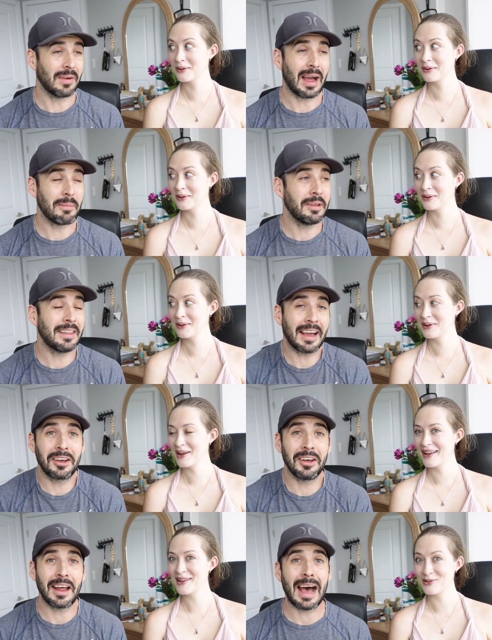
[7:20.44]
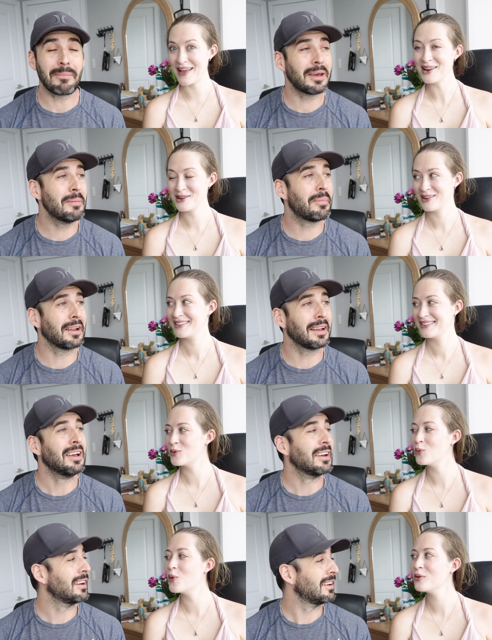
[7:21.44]
Speaker 1: I mean, that could
Speaker 2: happen, but.
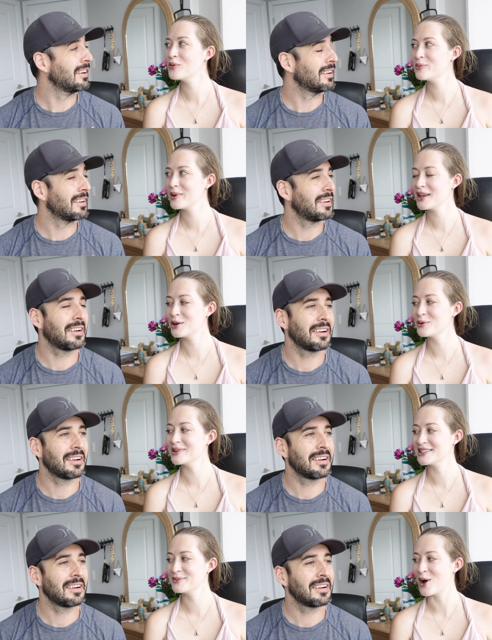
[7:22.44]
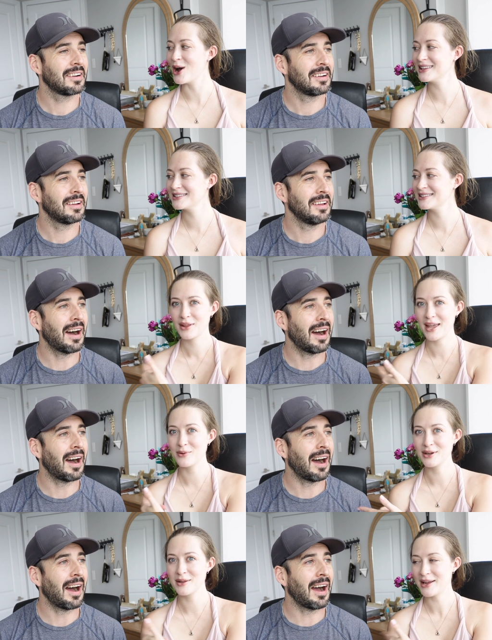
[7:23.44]
What would be your response? Okay, we're
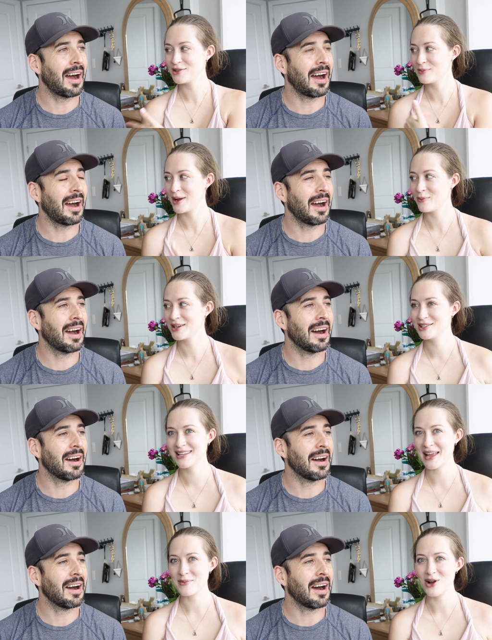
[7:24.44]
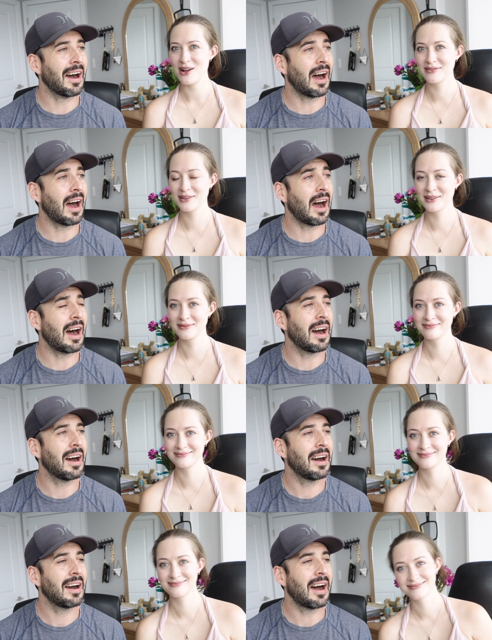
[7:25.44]
in the bedroom. My wig just came off.
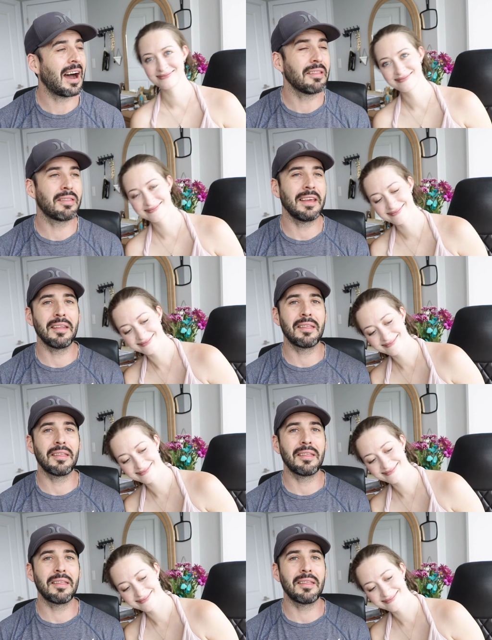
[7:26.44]
I
Speaker 1: think